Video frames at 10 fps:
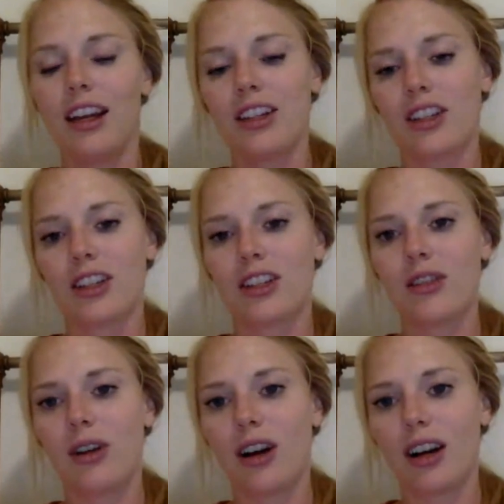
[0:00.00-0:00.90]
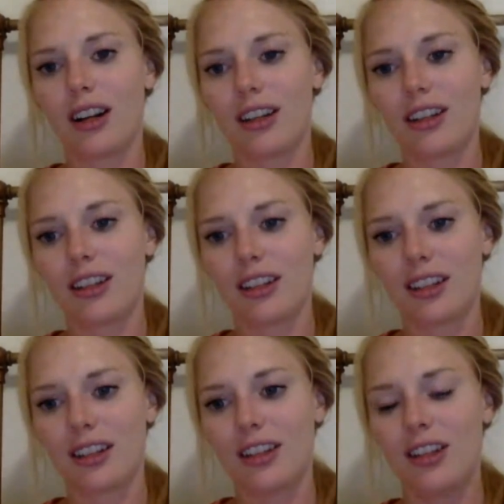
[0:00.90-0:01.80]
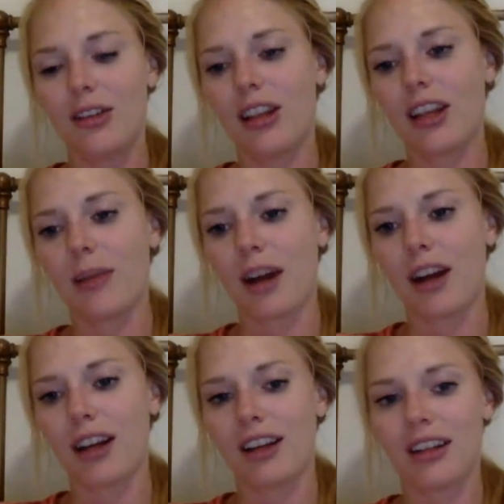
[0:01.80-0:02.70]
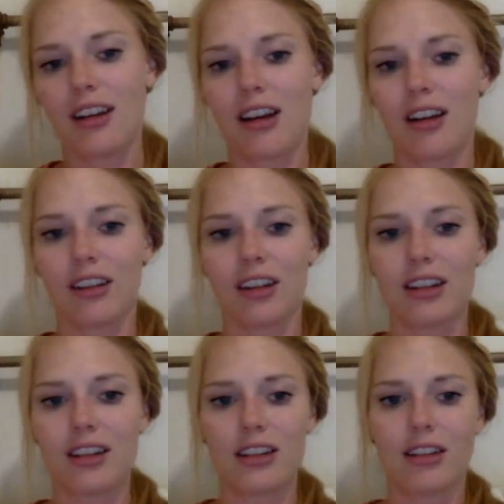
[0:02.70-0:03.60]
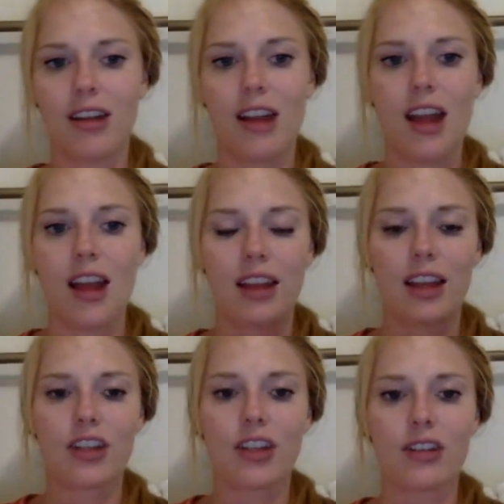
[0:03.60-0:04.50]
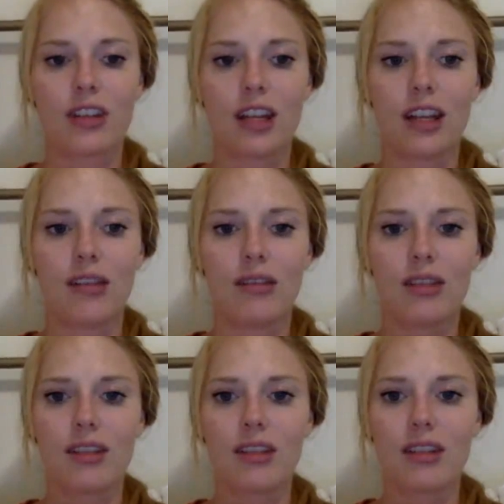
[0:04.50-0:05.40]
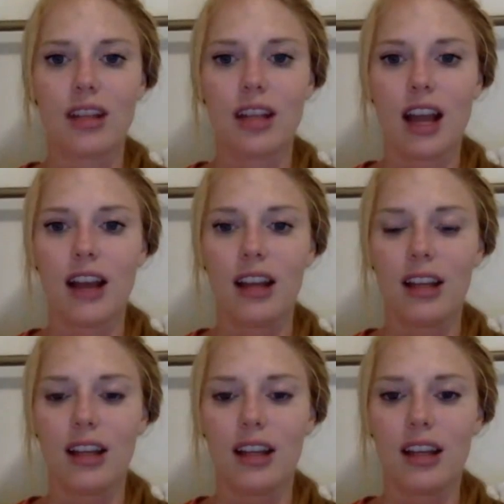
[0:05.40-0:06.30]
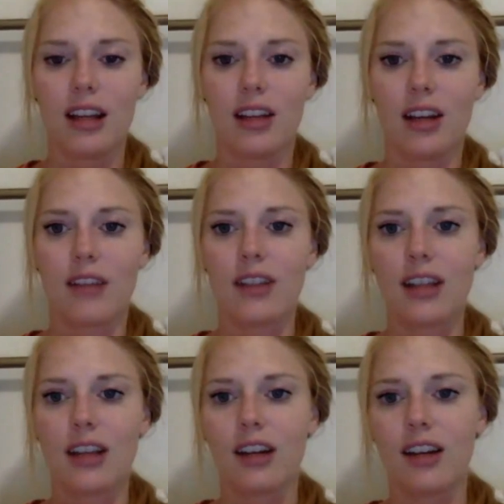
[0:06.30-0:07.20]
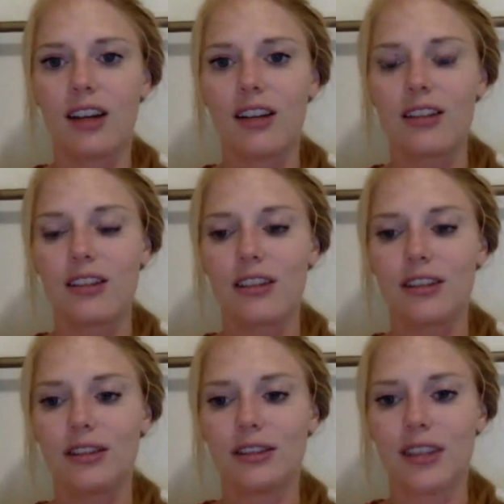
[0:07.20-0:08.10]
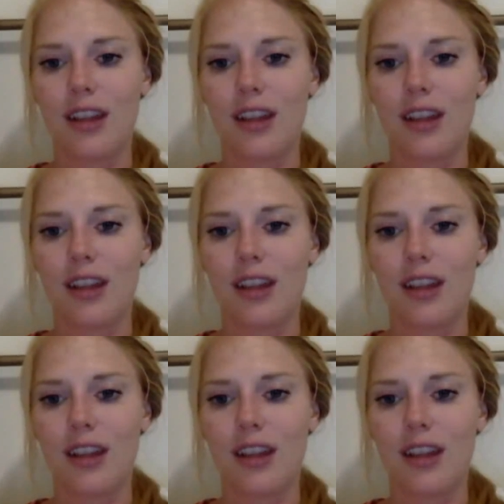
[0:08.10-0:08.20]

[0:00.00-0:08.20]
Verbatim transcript: just too hard to, to do anything about it in Congress. And so think it shows that he was he had he had a lot of integrity. So yeah,